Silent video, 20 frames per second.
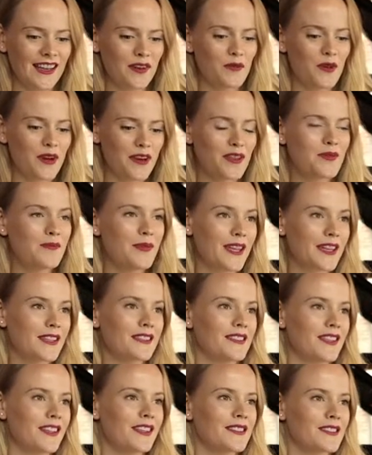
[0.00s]
one of the
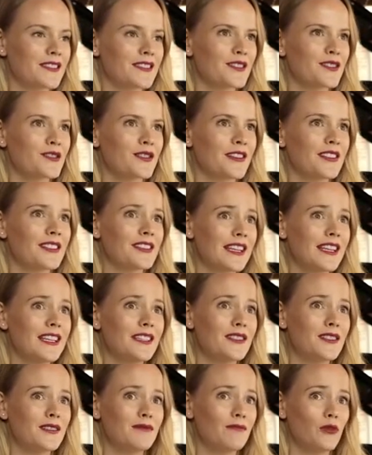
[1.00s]
biggest things I was trying to say
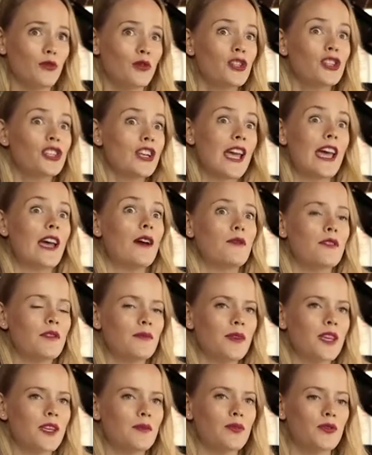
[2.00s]
or share
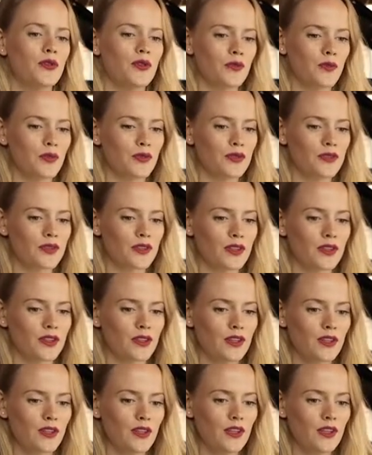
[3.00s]
with people was that